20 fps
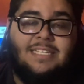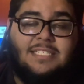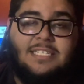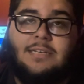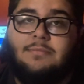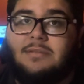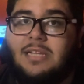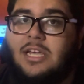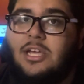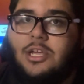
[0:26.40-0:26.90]

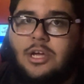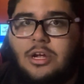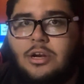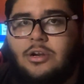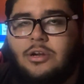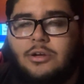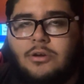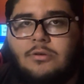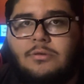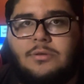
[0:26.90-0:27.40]
seems like good
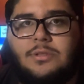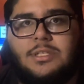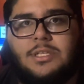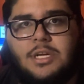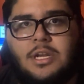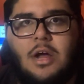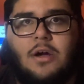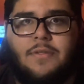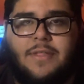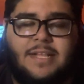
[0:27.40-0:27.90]
news, you
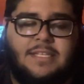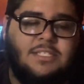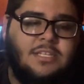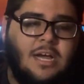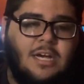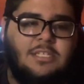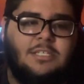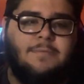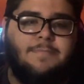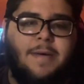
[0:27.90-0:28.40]
know, that
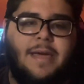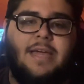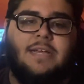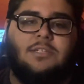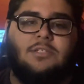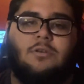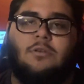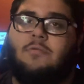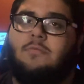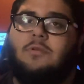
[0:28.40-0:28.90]
Sasha
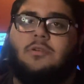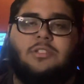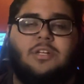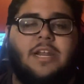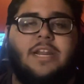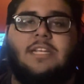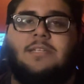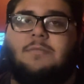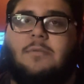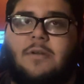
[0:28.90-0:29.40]
Banks or
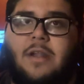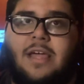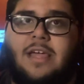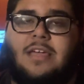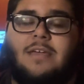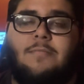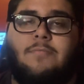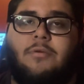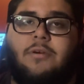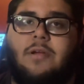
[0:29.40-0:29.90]
Mercedes Moné
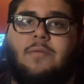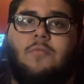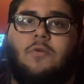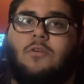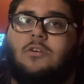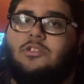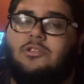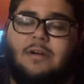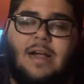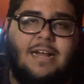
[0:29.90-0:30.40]
can bring more
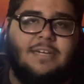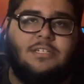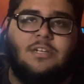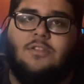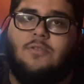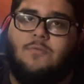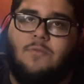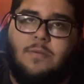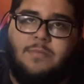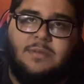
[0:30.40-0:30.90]
traction to
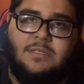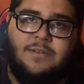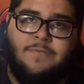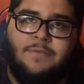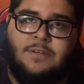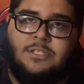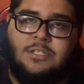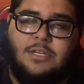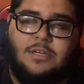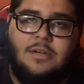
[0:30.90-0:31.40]
the women's
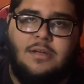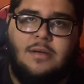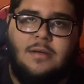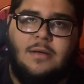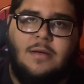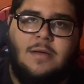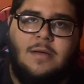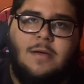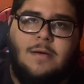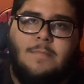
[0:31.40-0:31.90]
division.
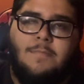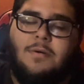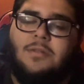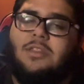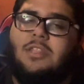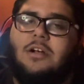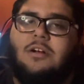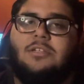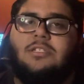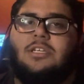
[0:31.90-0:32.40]
But
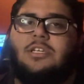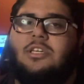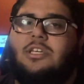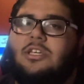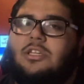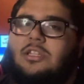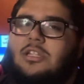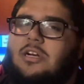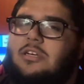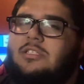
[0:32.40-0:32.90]
there's a
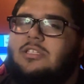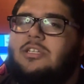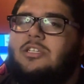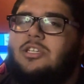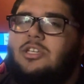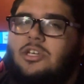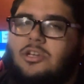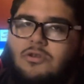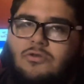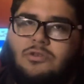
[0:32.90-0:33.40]

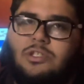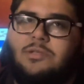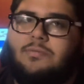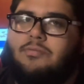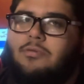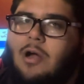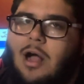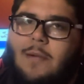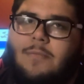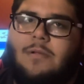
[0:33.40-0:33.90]
huge
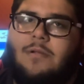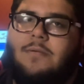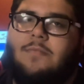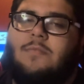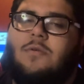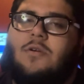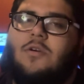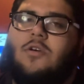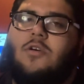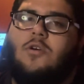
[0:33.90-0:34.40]

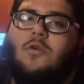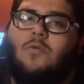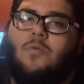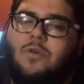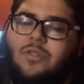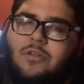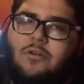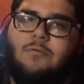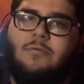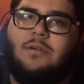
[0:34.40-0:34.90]
problem
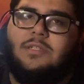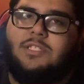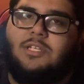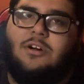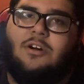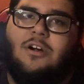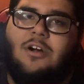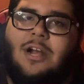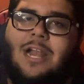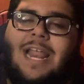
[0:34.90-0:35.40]
with her
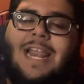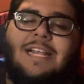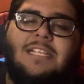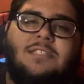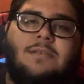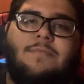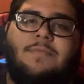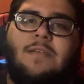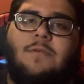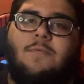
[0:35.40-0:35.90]
return, and it's
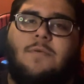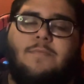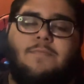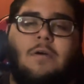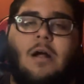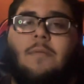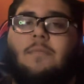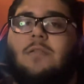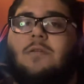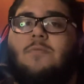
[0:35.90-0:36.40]
something we
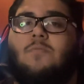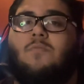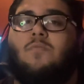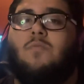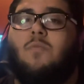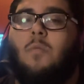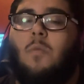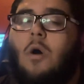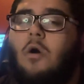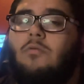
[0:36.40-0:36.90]
probably
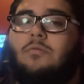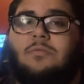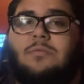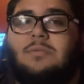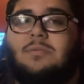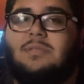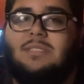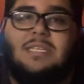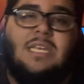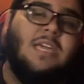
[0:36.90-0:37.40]

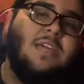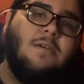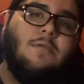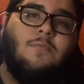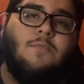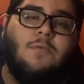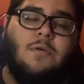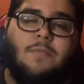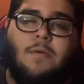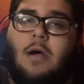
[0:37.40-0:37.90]
won't see.
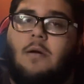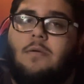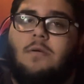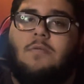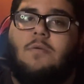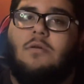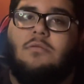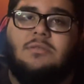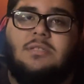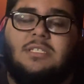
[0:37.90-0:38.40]
We probably
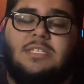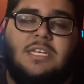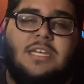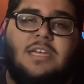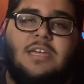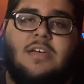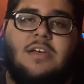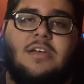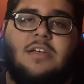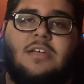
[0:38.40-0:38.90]
won't
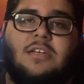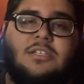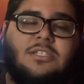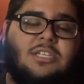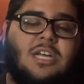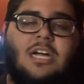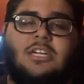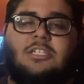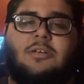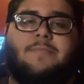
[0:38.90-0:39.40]
see
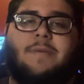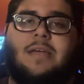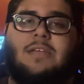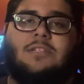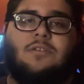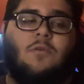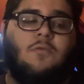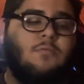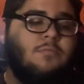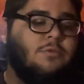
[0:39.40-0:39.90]
Sasha Banks
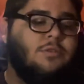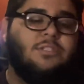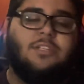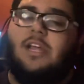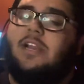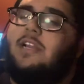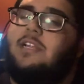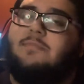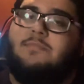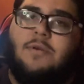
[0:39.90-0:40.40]
or
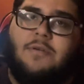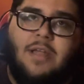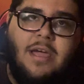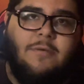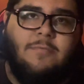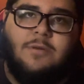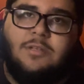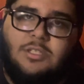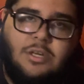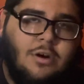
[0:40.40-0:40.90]
Mercedes
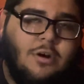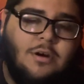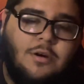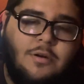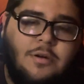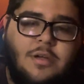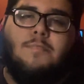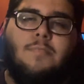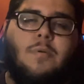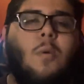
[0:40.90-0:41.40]
Moné
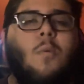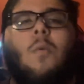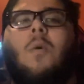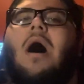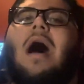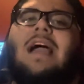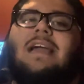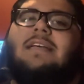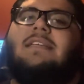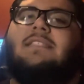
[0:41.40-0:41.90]
return. But
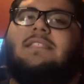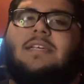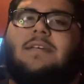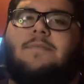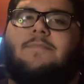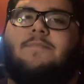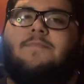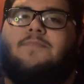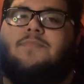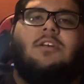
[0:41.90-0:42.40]
why is it?
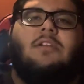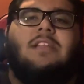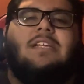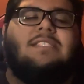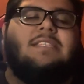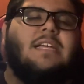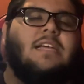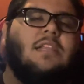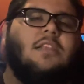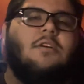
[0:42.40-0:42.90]
So let's
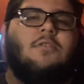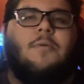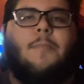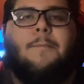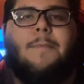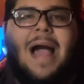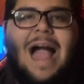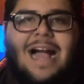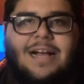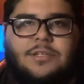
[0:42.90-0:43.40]
take a little
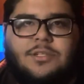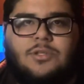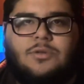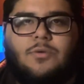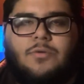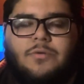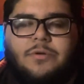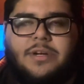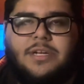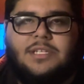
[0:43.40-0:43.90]

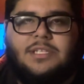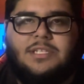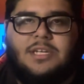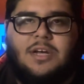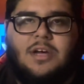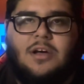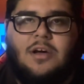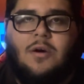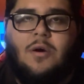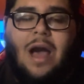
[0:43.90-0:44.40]
backstory
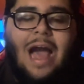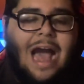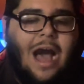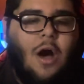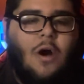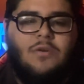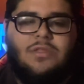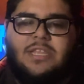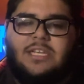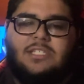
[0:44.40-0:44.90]
to
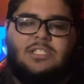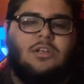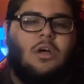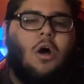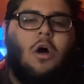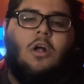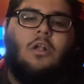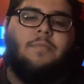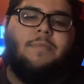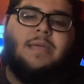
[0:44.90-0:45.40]
how this
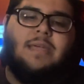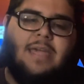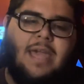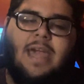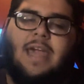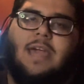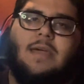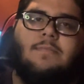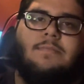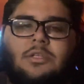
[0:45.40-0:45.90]
all
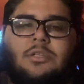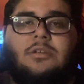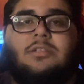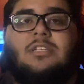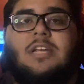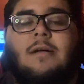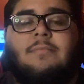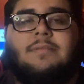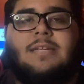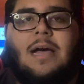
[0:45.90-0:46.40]
became. So
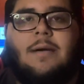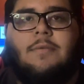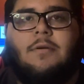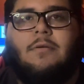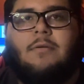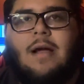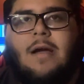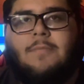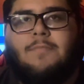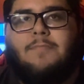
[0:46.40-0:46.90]
sometime
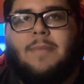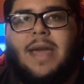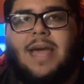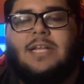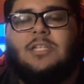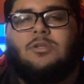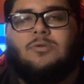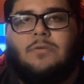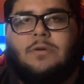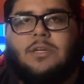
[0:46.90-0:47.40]
around May
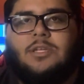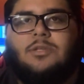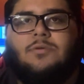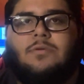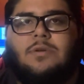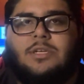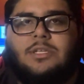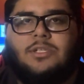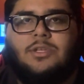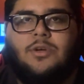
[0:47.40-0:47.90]

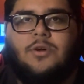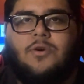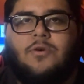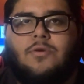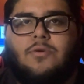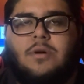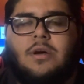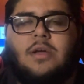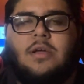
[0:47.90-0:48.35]
2022,